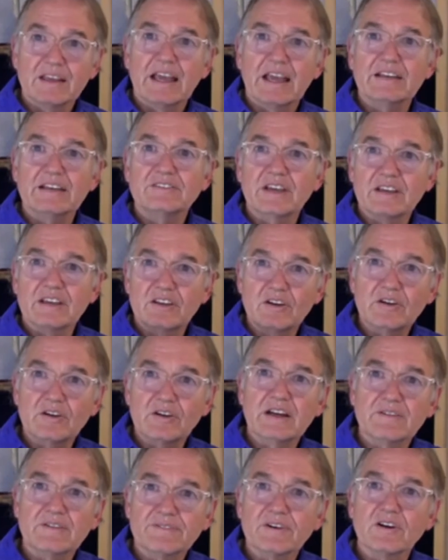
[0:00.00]
It's like you're
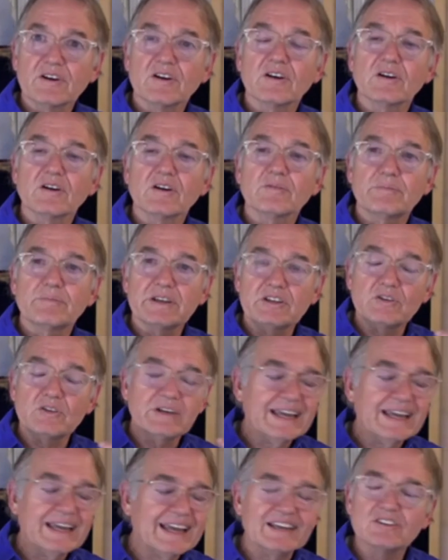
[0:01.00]
here for her, but you
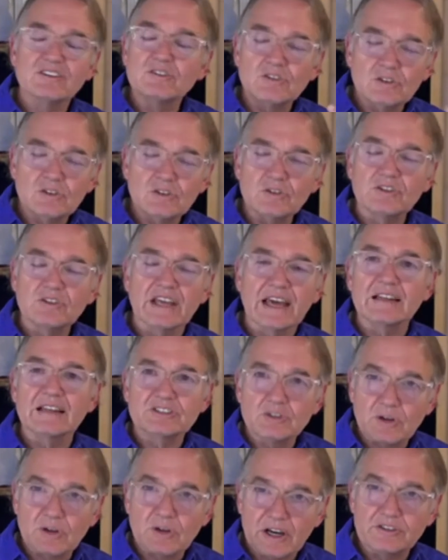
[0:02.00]
can't do that
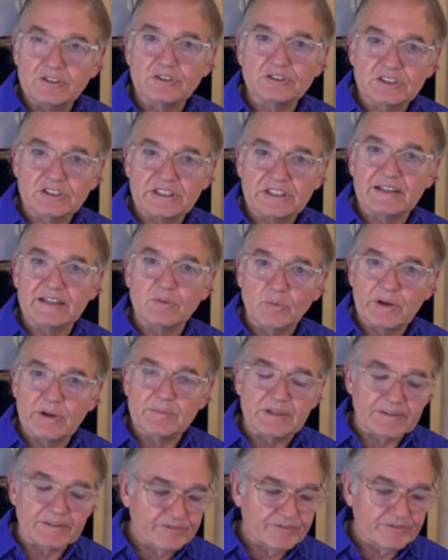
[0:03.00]
unless you understand
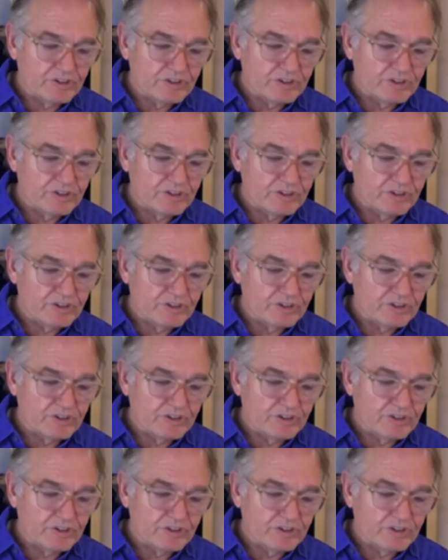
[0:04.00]
women.